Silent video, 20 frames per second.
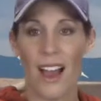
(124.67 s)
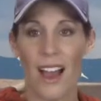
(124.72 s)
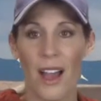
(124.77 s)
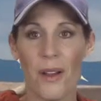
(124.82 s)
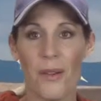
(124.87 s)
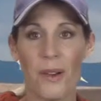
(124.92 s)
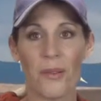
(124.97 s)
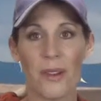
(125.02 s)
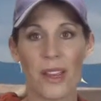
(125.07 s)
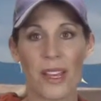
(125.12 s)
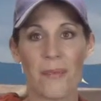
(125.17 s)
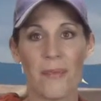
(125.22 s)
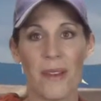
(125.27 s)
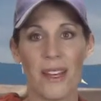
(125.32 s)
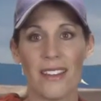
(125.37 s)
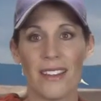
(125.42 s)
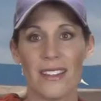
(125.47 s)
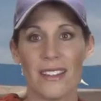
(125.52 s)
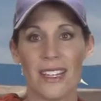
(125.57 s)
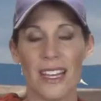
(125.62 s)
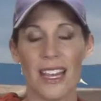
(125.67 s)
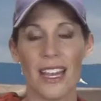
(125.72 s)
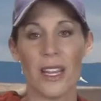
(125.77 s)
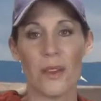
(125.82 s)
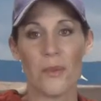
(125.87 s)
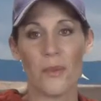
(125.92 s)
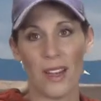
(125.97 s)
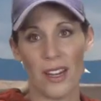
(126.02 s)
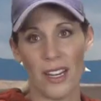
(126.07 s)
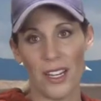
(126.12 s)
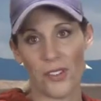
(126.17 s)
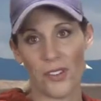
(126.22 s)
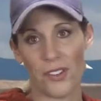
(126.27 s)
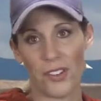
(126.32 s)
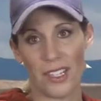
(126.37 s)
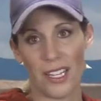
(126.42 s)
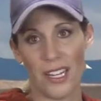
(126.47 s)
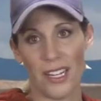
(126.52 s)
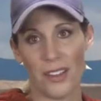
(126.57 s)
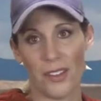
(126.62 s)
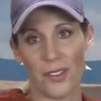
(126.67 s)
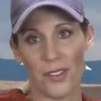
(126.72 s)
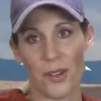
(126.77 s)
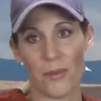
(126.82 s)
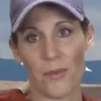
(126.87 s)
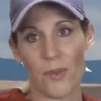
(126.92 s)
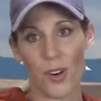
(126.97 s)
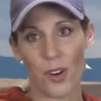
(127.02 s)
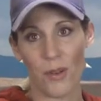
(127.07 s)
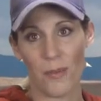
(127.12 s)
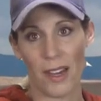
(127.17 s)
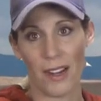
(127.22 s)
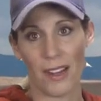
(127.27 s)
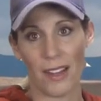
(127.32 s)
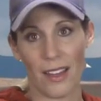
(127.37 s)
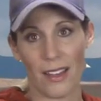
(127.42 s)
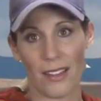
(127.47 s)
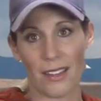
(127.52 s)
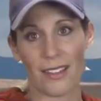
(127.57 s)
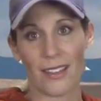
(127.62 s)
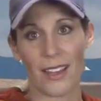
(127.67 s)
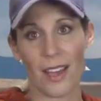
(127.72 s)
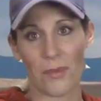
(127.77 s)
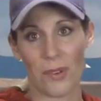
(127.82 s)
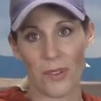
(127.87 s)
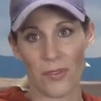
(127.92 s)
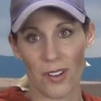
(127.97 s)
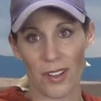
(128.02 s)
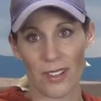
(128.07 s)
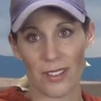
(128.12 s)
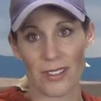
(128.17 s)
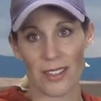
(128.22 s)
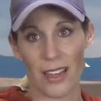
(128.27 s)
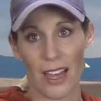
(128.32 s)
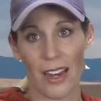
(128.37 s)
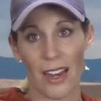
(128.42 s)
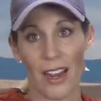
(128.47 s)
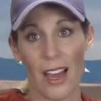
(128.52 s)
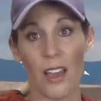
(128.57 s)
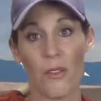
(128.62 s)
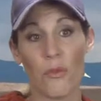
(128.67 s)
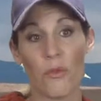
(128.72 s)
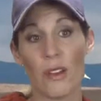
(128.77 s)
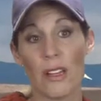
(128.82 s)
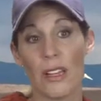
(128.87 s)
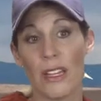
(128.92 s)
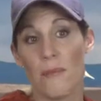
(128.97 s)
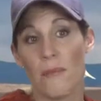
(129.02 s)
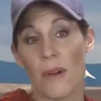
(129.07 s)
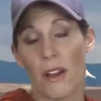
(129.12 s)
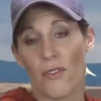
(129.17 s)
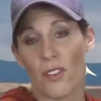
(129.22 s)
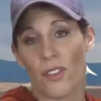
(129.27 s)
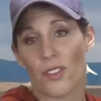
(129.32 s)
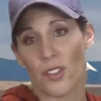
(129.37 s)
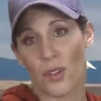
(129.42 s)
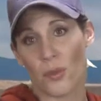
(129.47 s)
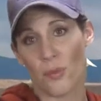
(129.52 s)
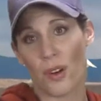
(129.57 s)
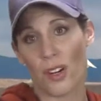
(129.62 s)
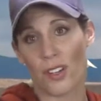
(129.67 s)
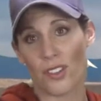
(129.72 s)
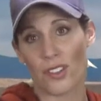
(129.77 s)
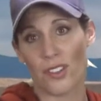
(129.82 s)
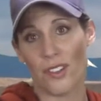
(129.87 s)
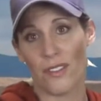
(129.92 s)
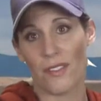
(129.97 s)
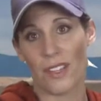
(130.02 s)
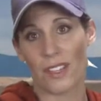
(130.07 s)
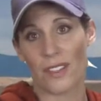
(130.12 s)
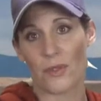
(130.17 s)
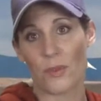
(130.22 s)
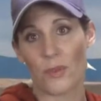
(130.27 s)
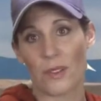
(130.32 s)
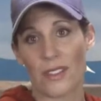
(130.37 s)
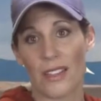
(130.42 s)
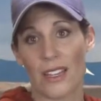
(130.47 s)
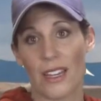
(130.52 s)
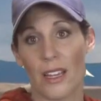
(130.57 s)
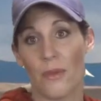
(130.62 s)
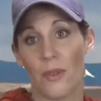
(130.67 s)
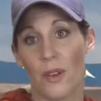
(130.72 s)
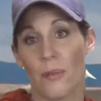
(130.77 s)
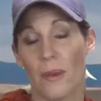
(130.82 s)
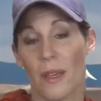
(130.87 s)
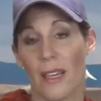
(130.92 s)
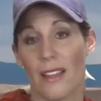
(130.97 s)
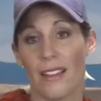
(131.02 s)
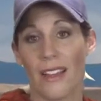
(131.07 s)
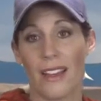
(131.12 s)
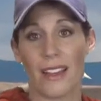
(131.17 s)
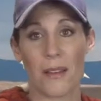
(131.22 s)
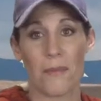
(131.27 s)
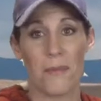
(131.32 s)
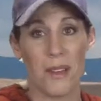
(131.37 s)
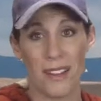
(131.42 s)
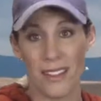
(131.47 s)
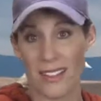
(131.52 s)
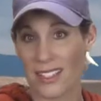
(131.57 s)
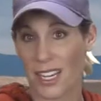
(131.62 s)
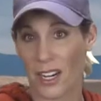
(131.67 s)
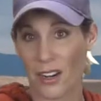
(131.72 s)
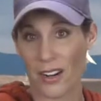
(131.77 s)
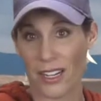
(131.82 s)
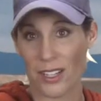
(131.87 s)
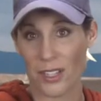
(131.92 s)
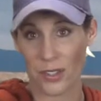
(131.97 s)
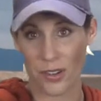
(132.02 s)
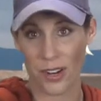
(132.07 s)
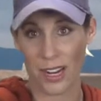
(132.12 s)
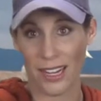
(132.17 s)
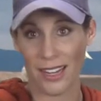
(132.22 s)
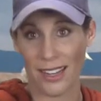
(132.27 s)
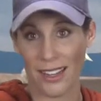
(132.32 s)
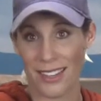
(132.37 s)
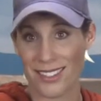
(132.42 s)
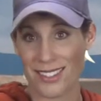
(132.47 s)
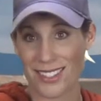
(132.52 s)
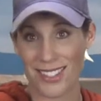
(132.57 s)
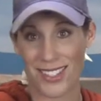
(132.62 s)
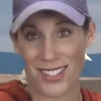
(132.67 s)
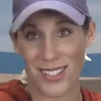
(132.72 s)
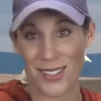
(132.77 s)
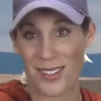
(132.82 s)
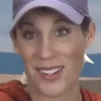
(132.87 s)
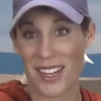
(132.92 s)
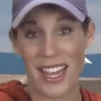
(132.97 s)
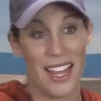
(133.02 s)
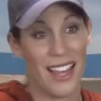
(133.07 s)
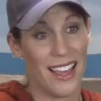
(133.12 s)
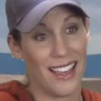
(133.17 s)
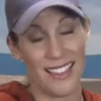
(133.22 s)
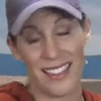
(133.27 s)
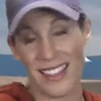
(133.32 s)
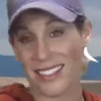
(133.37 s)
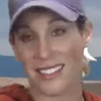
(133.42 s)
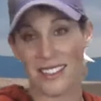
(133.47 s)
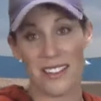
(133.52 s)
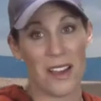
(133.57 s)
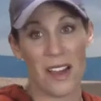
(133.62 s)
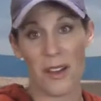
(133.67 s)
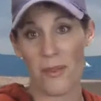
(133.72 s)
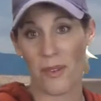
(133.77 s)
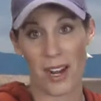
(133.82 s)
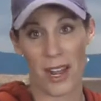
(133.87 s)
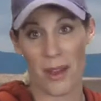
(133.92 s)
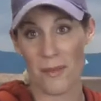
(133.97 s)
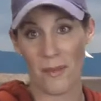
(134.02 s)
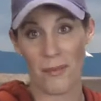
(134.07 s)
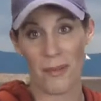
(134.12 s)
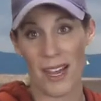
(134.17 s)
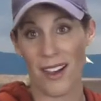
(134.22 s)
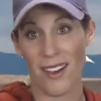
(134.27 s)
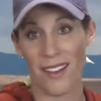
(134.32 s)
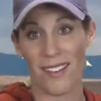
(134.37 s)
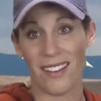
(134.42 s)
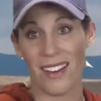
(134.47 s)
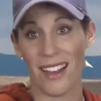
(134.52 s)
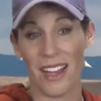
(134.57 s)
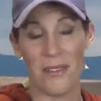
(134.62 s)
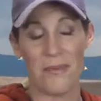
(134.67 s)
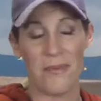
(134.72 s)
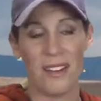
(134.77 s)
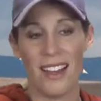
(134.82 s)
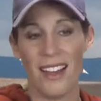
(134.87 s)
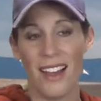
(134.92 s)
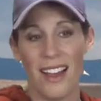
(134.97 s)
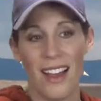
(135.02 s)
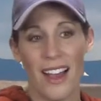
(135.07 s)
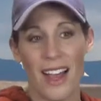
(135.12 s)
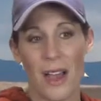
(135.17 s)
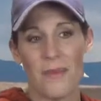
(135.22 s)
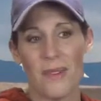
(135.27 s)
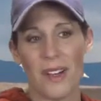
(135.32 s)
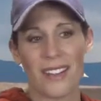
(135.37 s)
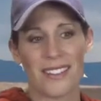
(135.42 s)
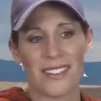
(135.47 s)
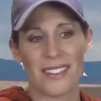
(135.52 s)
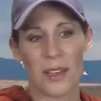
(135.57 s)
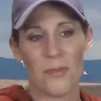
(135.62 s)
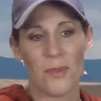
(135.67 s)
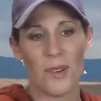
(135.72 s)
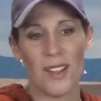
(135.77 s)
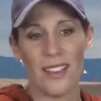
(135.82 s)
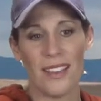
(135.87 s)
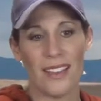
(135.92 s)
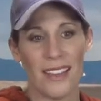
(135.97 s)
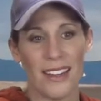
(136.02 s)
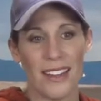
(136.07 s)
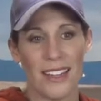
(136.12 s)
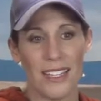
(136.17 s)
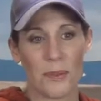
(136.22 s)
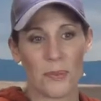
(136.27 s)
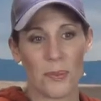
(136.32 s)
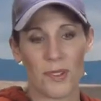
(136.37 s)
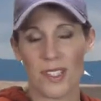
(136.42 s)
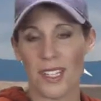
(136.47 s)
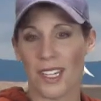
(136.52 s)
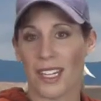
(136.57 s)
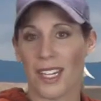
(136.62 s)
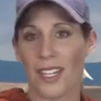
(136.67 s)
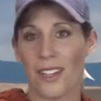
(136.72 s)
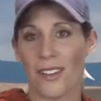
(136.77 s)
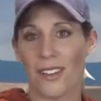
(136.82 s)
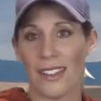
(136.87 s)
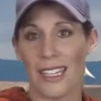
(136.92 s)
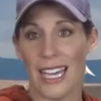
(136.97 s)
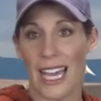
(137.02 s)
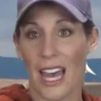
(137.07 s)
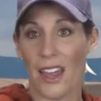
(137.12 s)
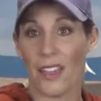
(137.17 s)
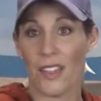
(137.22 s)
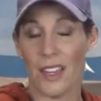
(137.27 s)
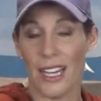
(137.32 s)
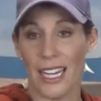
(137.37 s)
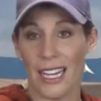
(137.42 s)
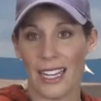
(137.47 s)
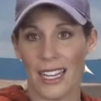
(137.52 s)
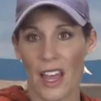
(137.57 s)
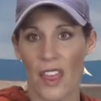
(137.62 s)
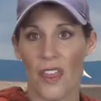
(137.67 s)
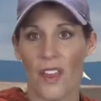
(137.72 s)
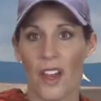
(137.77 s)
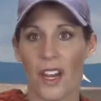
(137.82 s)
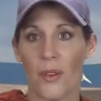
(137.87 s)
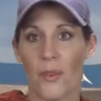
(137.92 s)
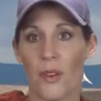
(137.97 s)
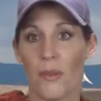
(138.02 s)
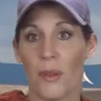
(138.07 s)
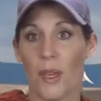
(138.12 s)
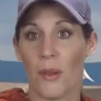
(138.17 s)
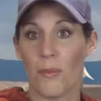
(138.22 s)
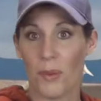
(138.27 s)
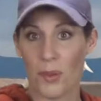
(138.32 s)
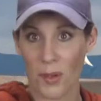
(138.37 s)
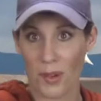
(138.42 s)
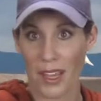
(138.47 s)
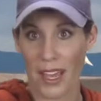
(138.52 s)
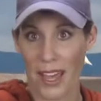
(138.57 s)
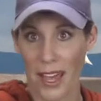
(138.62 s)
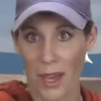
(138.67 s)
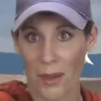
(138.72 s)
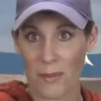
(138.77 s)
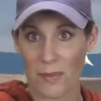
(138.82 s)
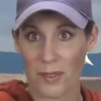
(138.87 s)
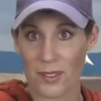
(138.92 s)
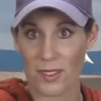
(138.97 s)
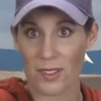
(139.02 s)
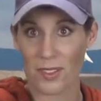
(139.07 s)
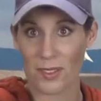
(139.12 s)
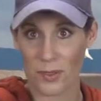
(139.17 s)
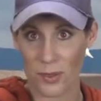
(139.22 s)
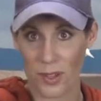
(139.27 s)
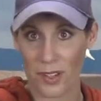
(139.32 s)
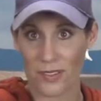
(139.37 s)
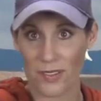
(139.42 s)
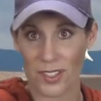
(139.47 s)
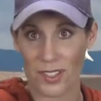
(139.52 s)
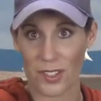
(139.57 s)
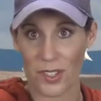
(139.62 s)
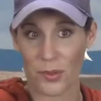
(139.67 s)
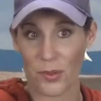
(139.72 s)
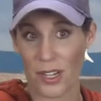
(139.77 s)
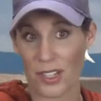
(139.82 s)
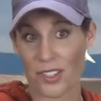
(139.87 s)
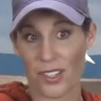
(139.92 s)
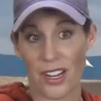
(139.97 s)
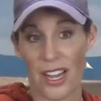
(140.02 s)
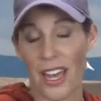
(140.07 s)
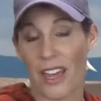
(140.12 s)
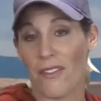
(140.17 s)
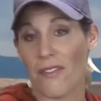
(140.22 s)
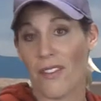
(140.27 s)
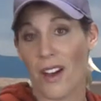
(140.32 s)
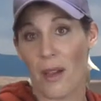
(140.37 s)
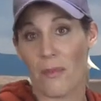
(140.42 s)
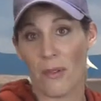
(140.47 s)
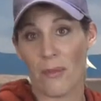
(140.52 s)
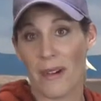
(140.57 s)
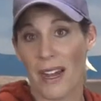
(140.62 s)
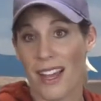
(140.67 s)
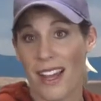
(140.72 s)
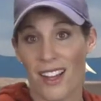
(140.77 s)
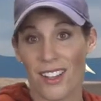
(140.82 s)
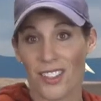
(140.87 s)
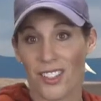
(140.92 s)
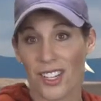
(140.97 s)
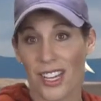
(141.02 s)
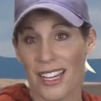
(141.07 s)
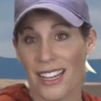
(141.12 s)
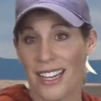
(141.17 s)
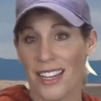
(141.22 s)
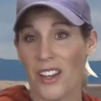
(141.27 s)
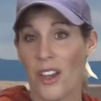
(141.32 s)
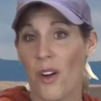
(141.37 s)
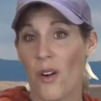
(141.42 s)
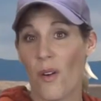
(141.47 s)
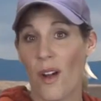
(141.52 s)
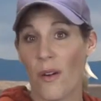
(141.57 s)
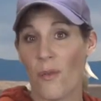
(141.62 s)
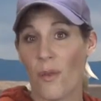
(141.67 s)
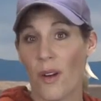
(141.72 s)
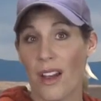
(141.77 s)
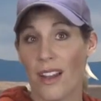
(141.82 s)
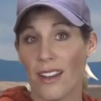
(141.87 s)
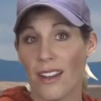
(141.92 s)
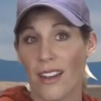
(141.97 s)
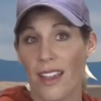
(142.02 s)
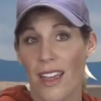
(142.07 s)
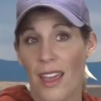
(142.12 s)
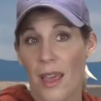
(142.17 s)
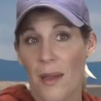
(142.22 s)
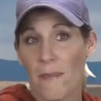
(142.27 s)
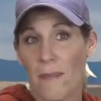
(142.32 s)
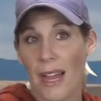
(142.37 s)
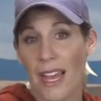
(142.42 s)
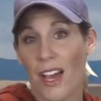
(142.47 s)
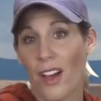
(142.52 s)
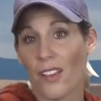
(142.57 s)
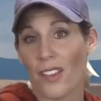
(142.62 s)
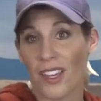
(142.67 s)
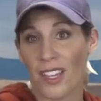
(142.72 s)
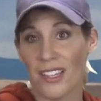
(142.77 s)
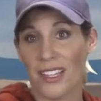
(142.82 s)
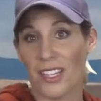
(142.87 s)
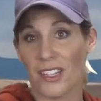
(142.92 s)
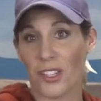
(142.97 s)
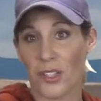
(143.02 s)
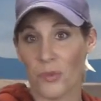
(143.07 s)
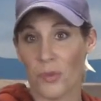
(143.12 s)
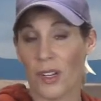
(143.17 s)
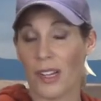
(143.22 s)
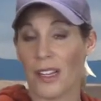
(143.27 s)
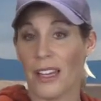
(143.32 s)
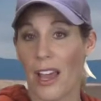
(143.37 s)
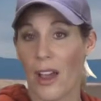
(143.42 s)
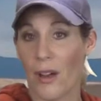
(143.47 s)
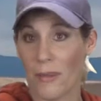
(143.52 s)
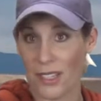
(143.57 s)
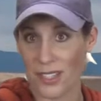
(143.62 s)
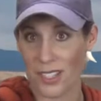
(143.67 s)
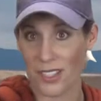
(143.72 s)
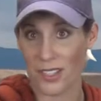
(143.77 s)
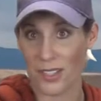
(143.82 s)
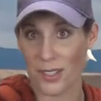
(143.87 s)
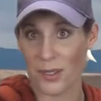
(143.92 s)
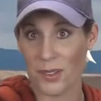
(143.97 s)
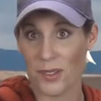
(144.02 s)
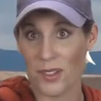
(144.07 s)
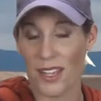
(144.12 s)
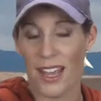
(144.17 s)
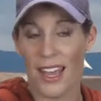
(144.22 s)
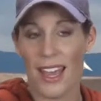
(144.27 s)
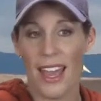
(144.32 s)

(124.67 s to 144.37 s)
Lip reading: I would recommend to anyone interested in learning more about a gun to come to Front Sight. My first impression of this was that it would be like a military training institute. That's not what I'm about. I'm not someone that is particularly athletic. I thought it would be a boot camp sort of situation. I have fibromyalgia. I didn't know what my health condition would allow me to do.